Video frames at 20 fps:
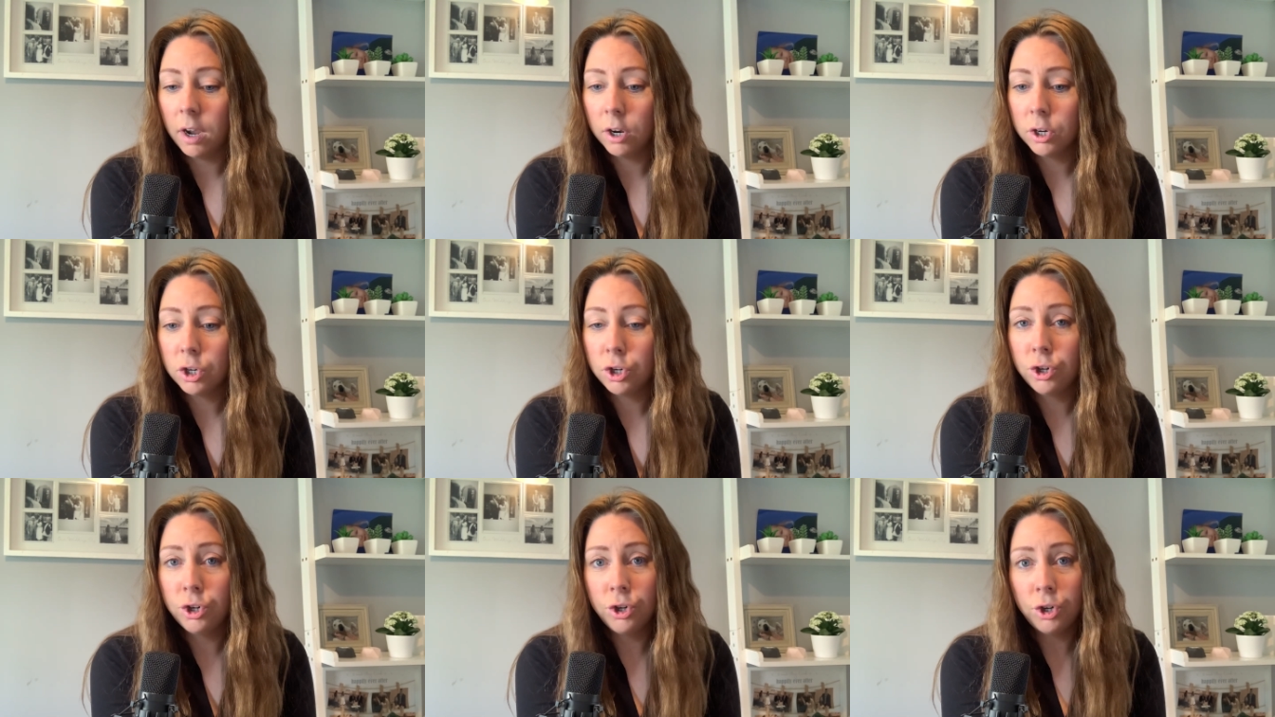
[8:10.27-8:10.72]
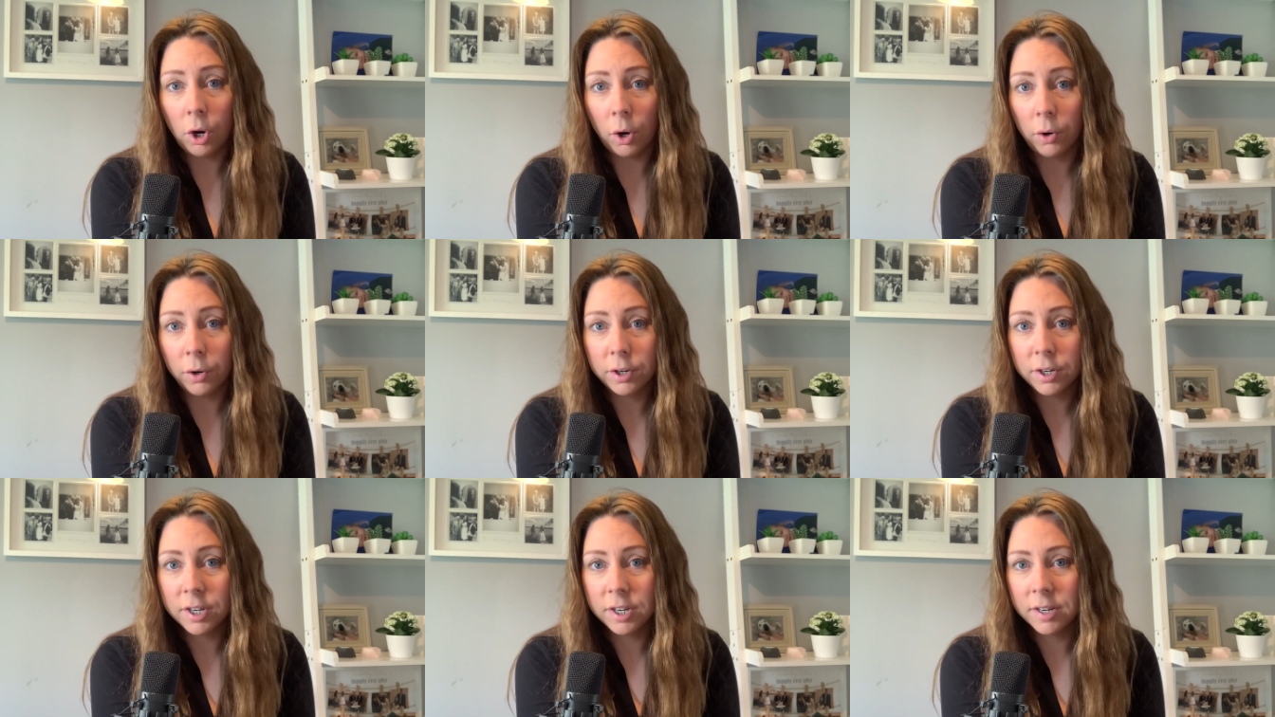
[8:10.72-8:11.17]

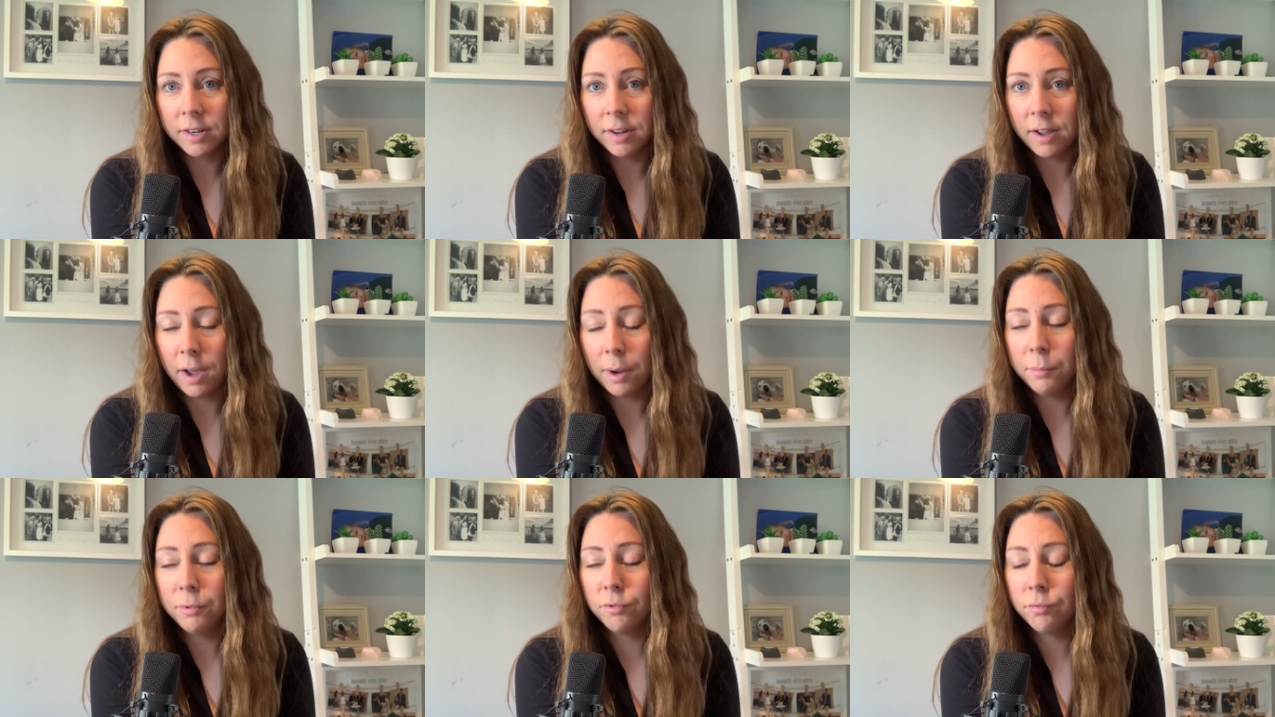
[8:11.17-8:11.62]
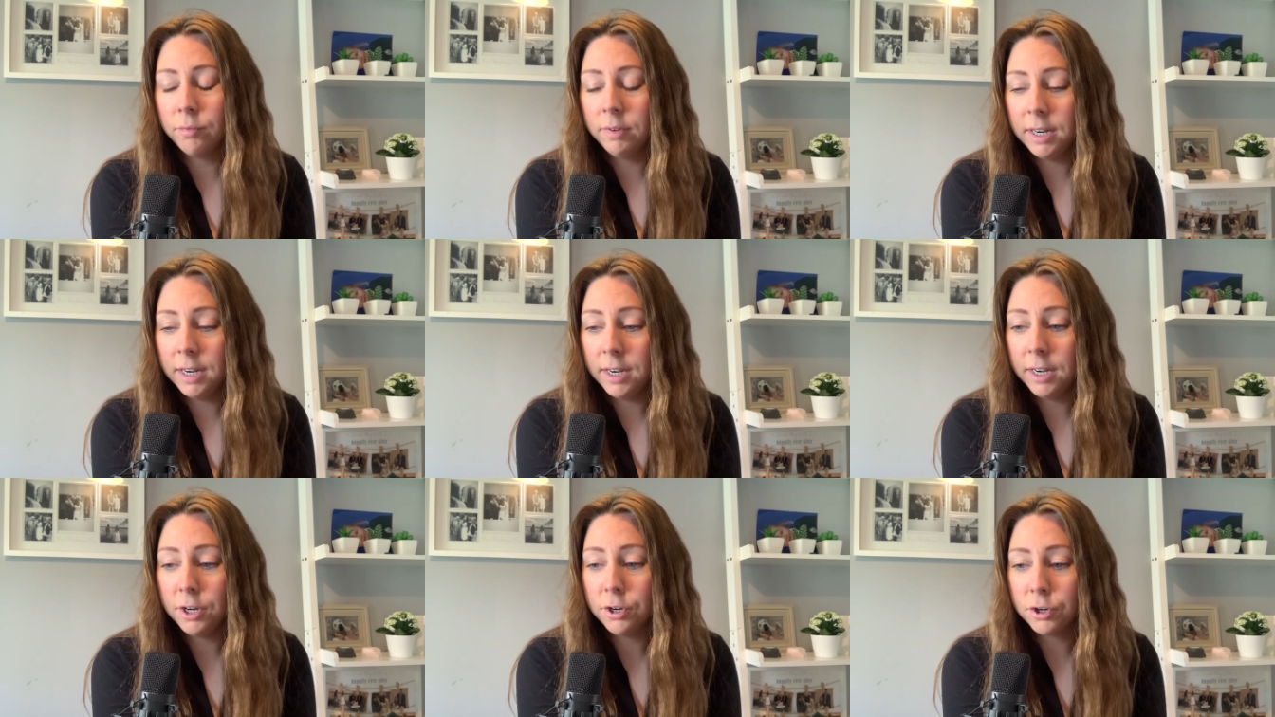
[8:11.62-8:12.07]
shocked. I was
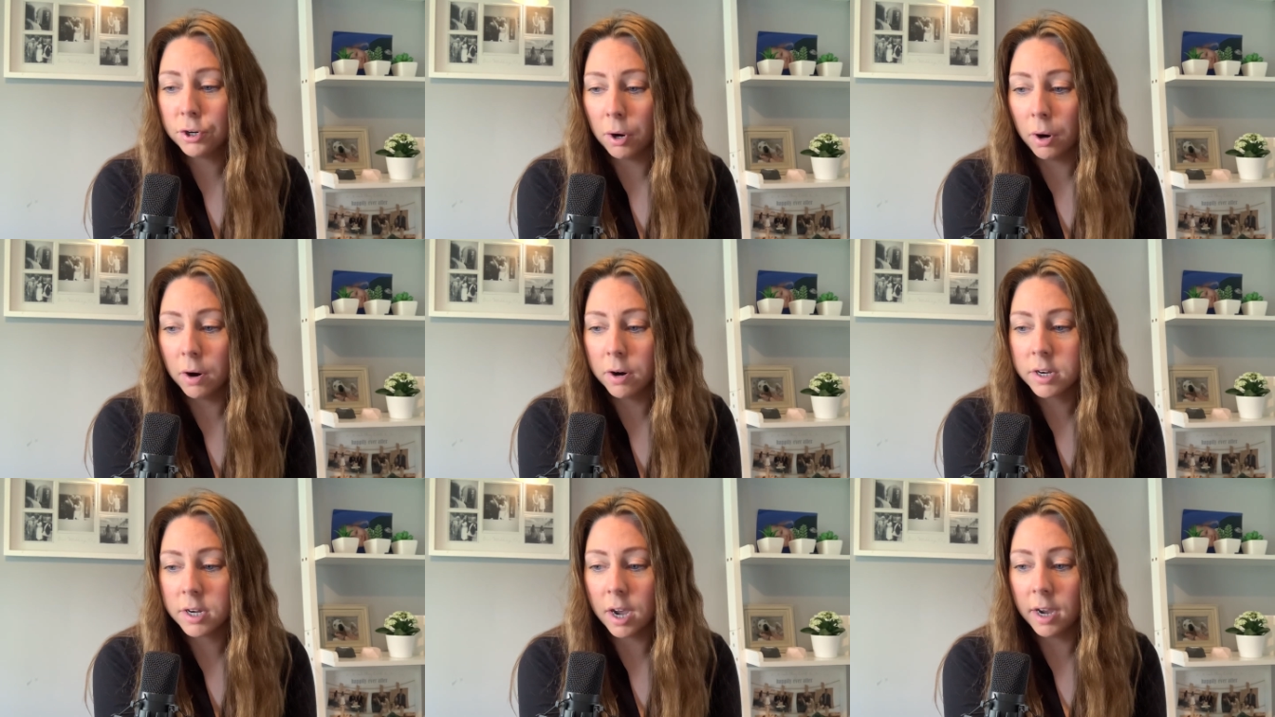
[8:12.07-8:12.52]
really shocked.